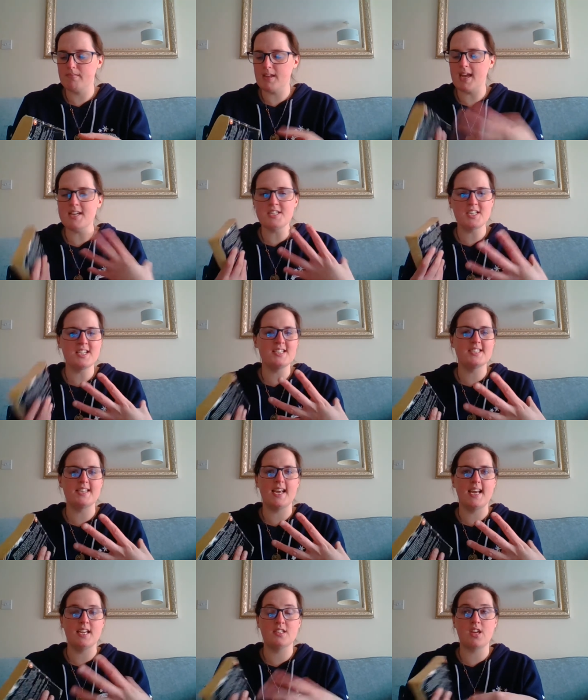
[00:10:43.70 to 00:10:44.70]
as you can
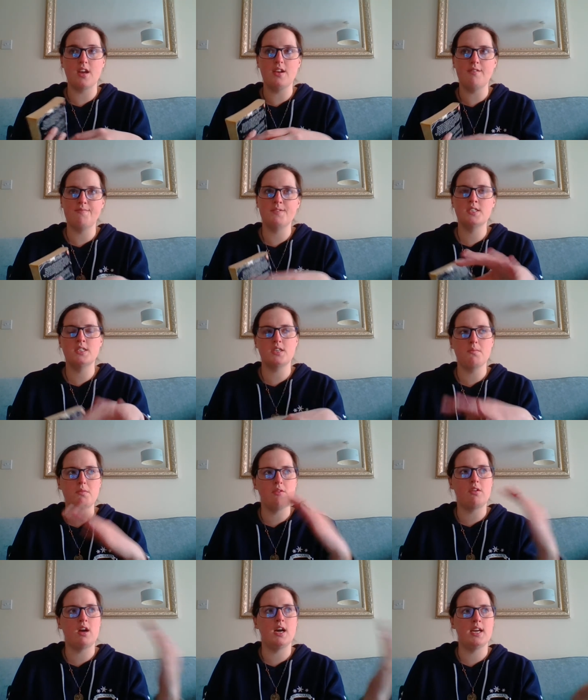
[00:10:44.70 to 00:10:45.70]
see, it's kind of
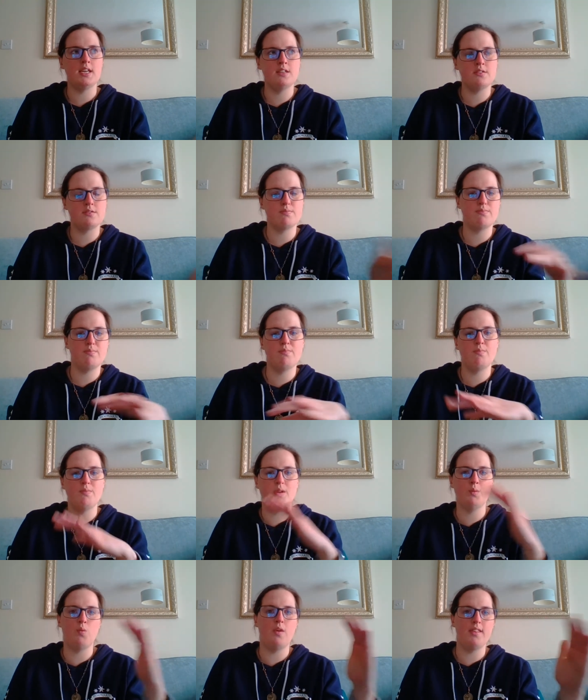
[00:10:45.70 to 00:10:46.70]
summarised
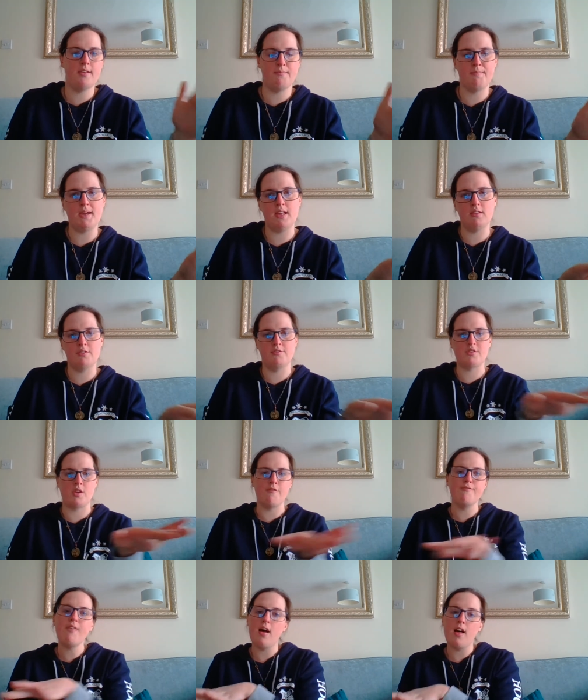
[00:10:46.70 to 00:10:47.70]
what they've been so
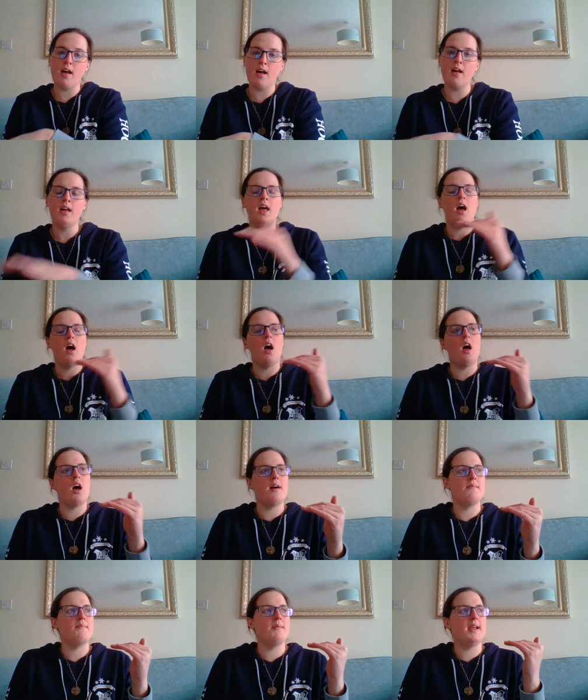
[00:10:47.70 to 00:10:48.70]
far.
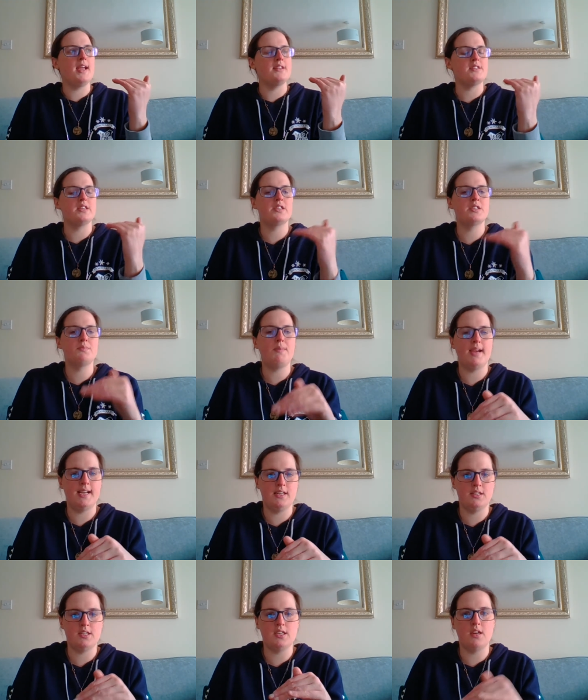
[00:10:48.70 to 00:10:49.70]
Um, it's
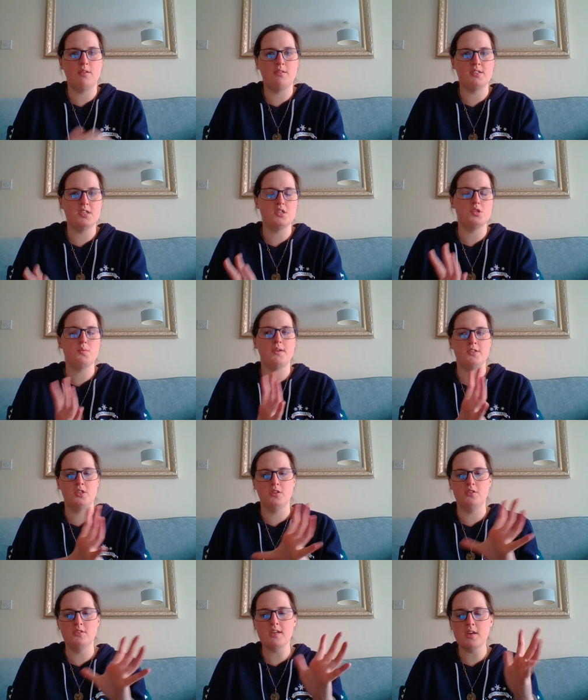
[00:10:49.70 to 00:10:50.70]
explained, you know, the
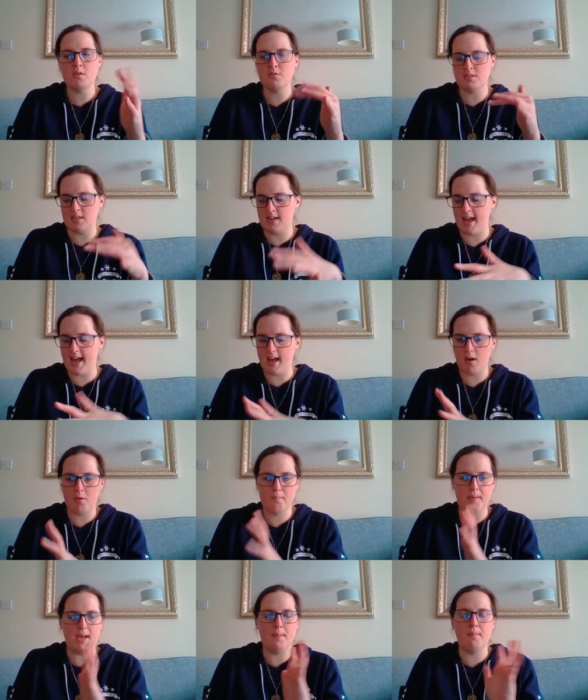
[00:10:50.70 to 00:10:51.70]
situation, the does, and how
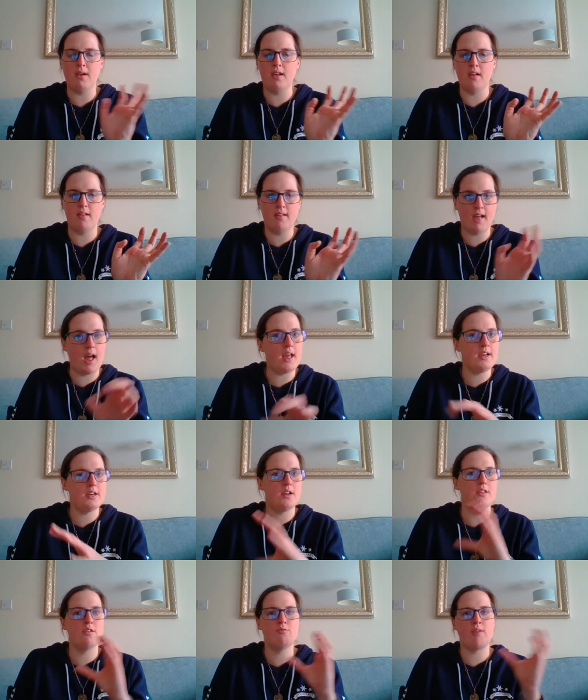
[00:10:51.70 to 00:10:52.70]
people, are, uh, you
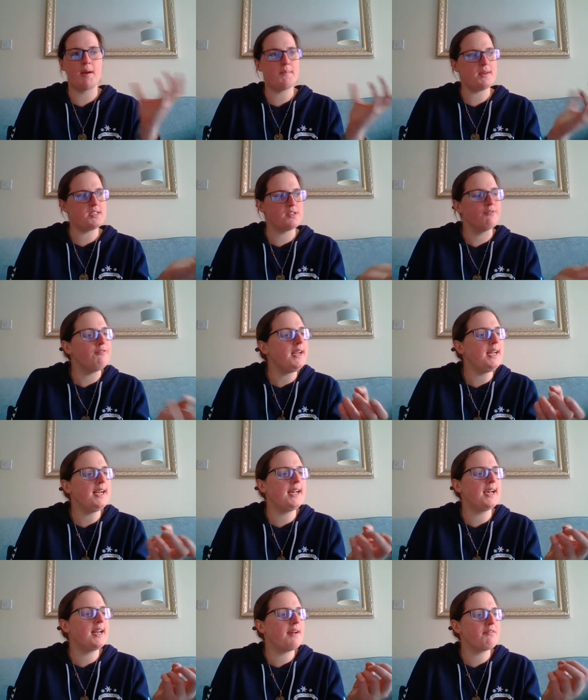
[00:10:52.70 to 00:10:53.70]
know, the rabbits are
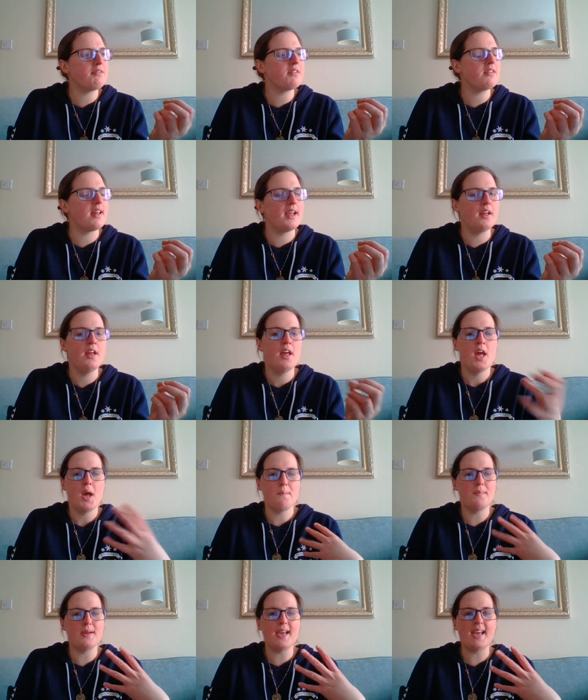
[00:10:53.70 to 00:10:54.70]
feeling and everything.
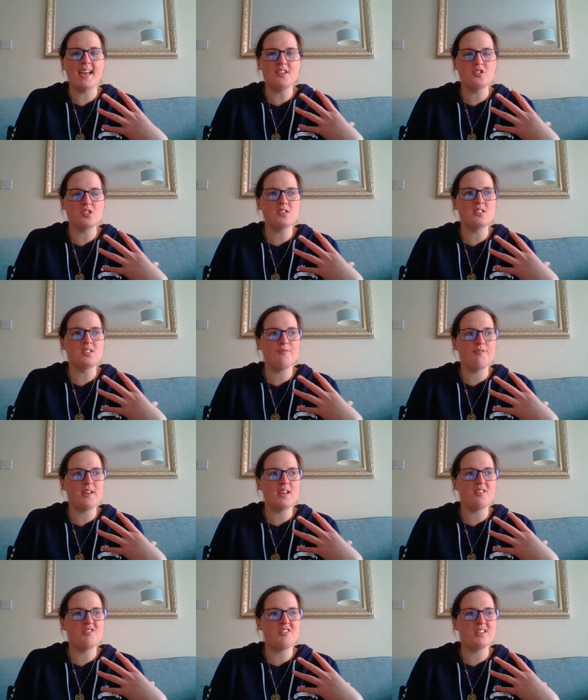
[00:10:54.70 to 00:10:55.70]
But it just
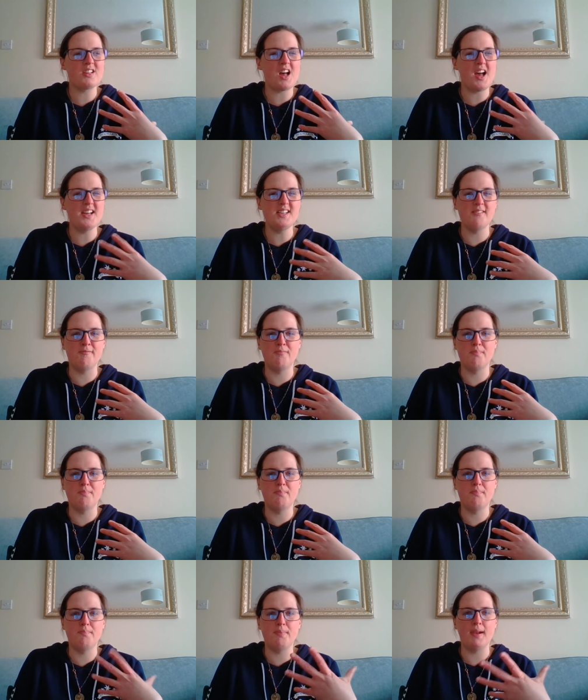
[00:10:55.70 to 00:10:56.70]
feels kind of
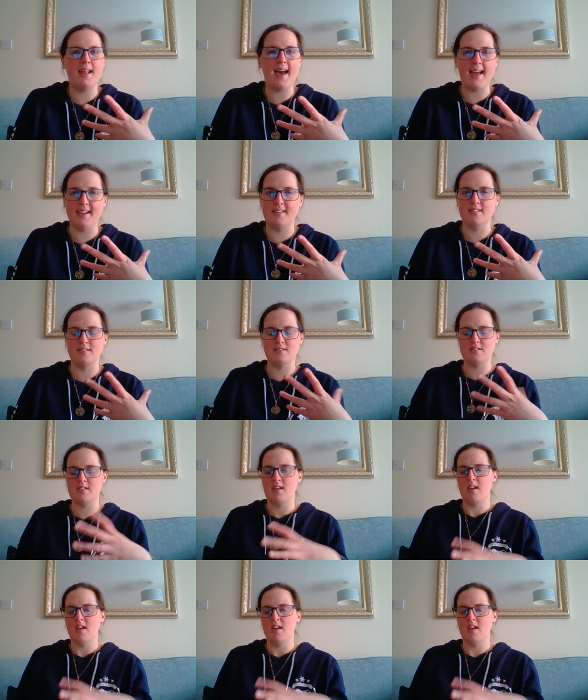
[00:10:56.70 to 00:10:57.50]
bland.